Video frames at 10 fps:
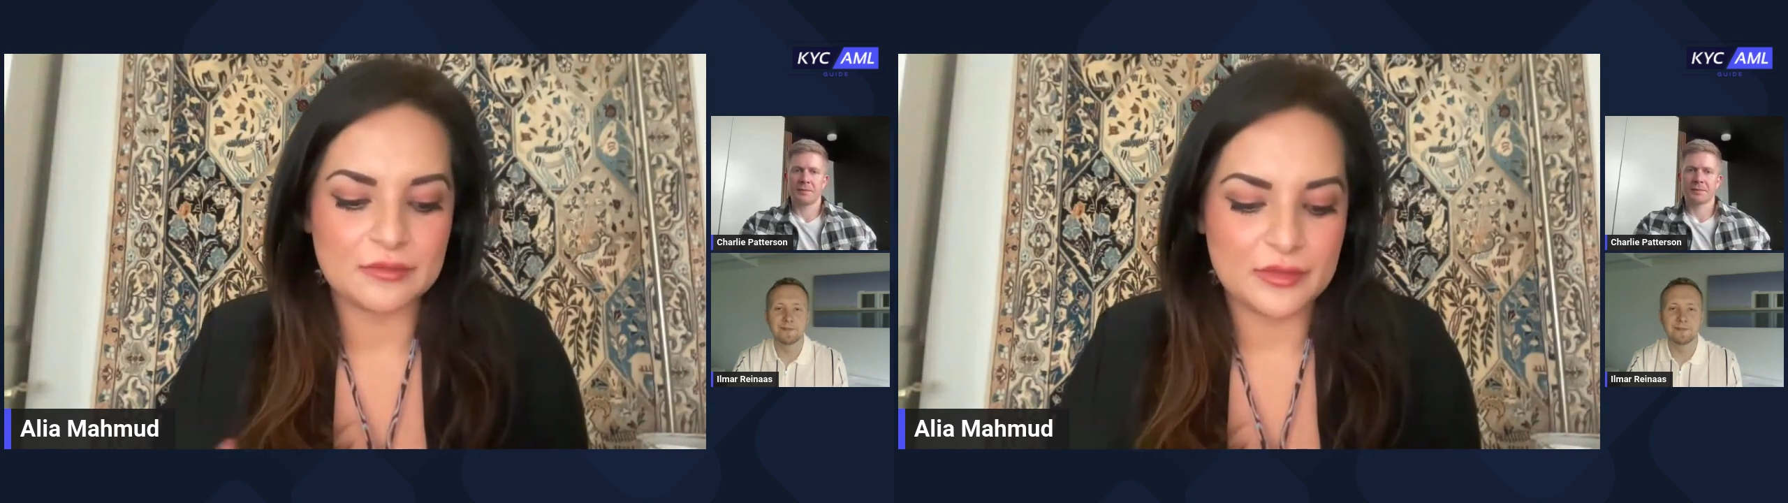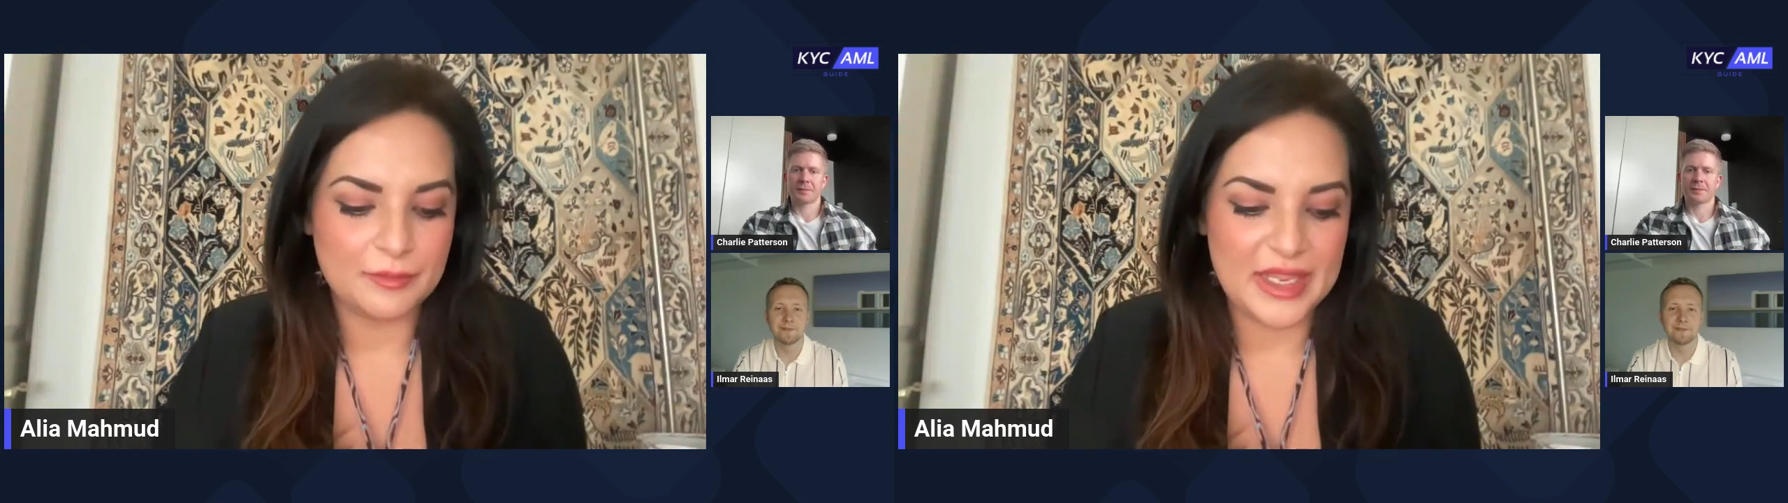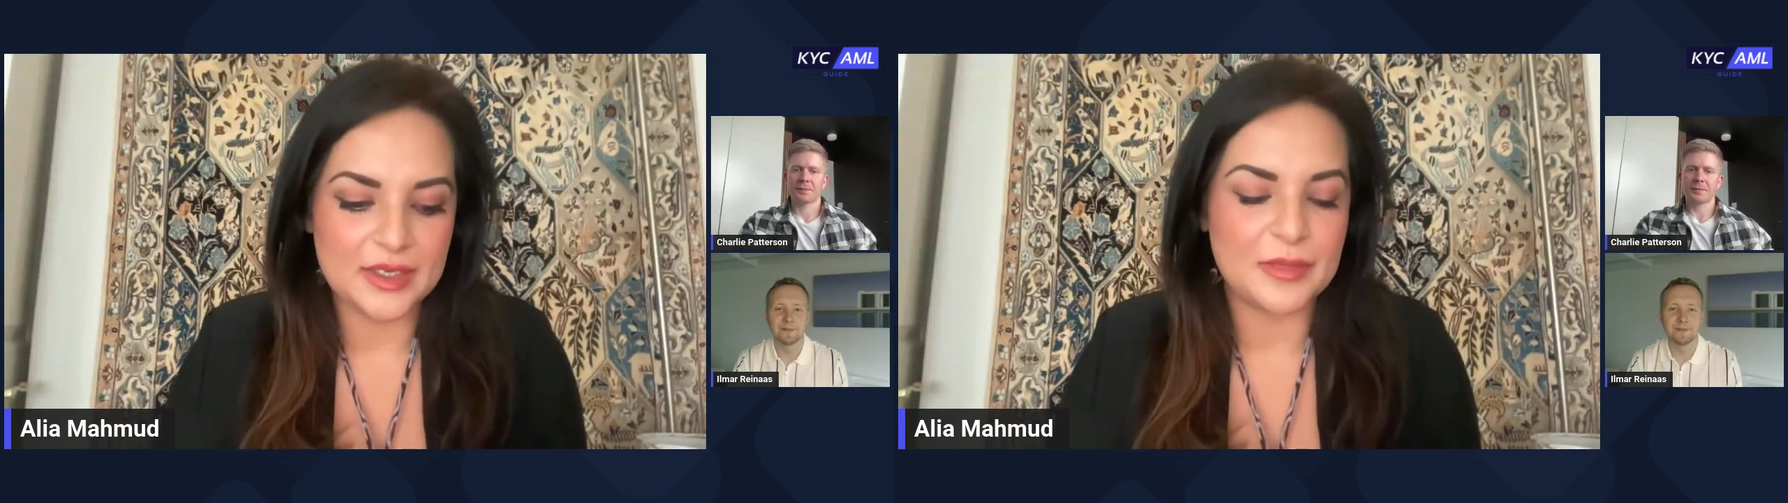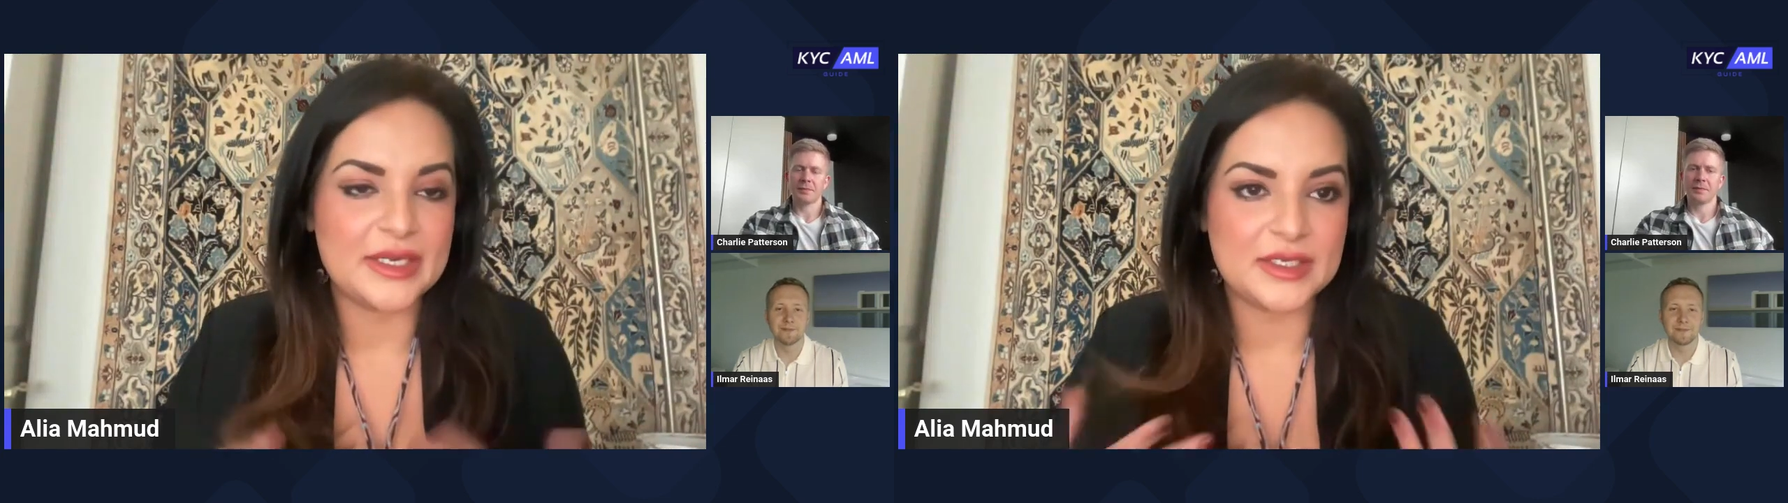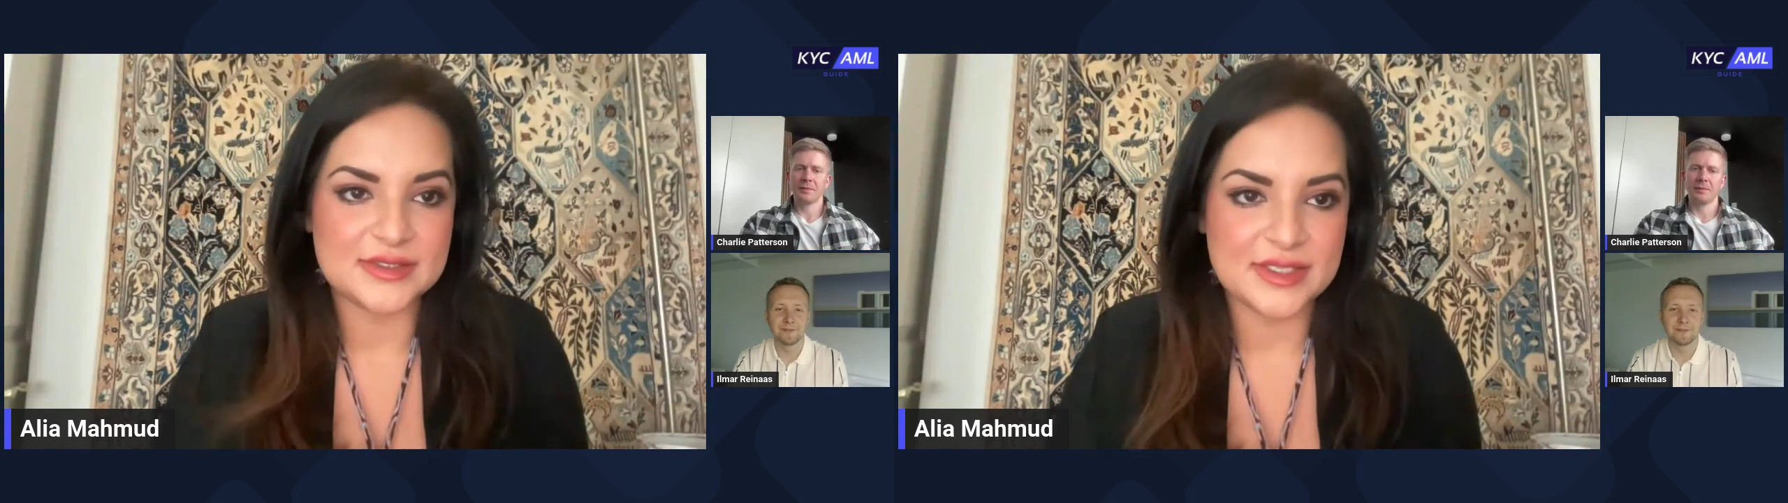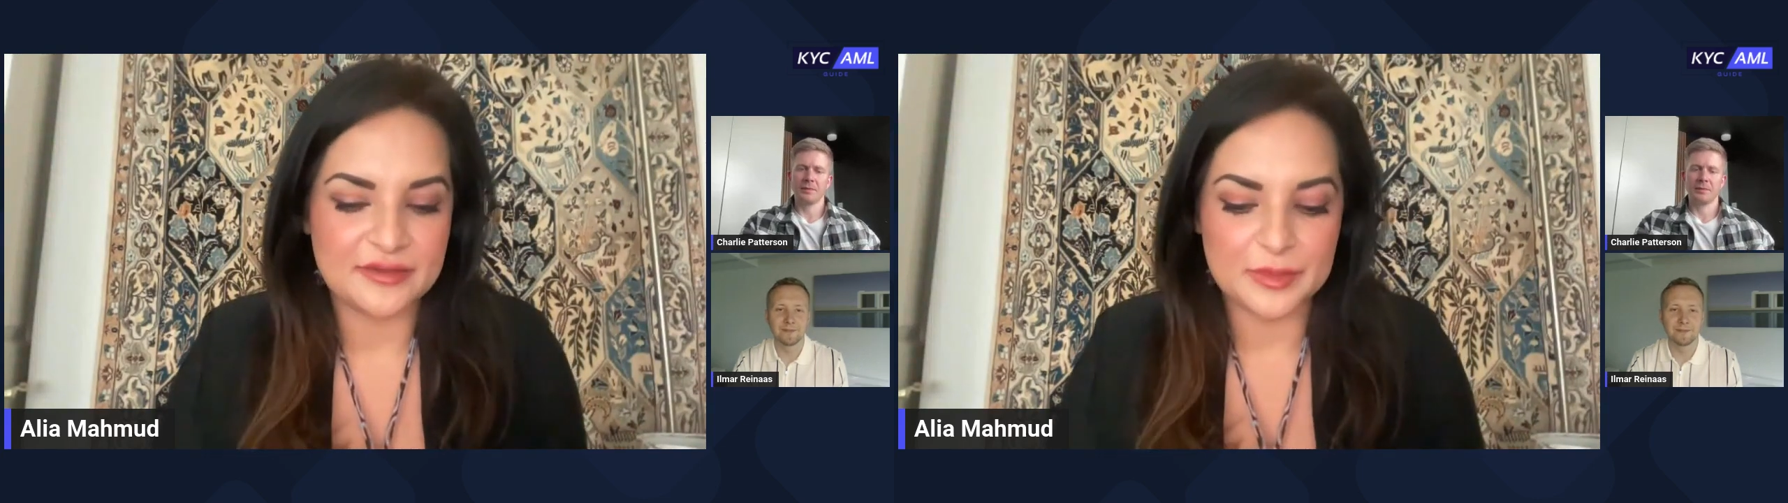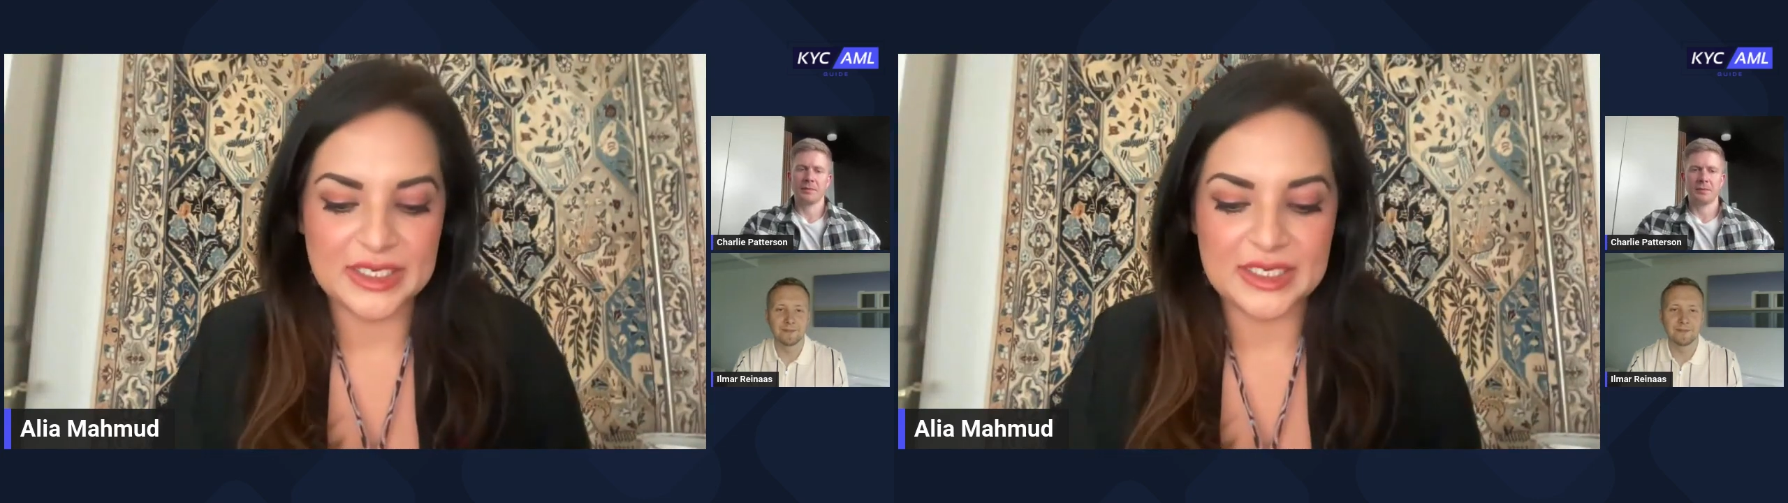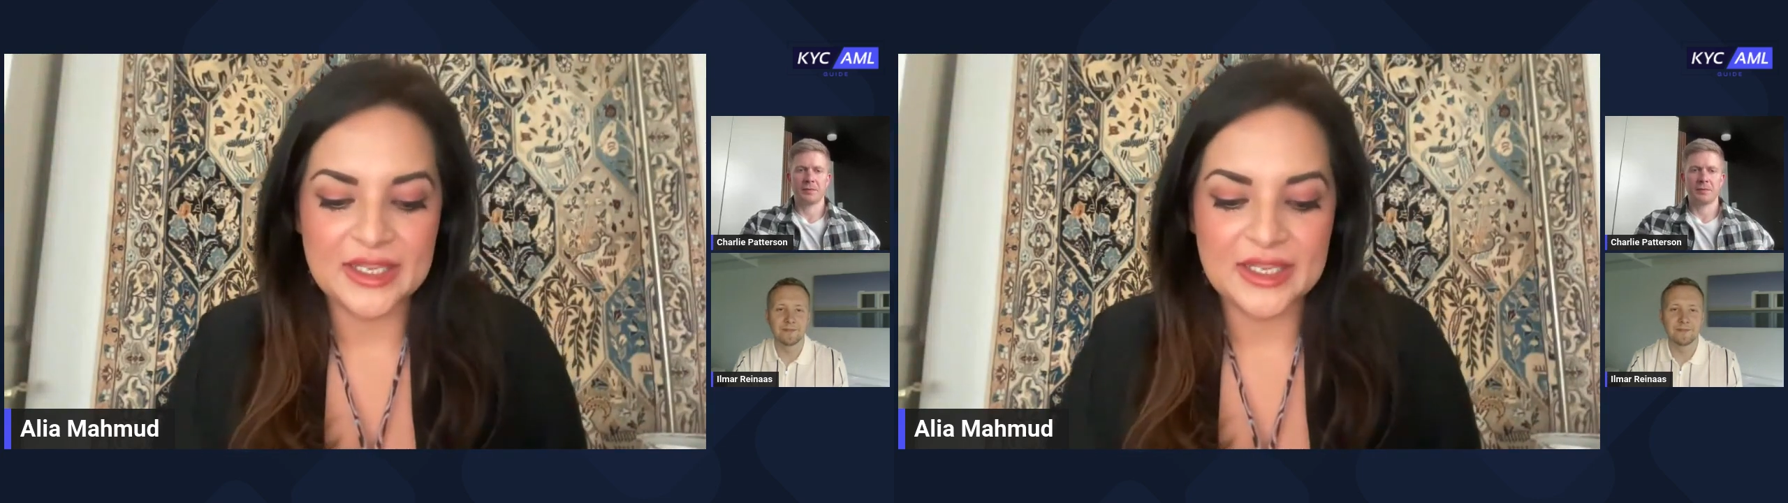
make money, save money.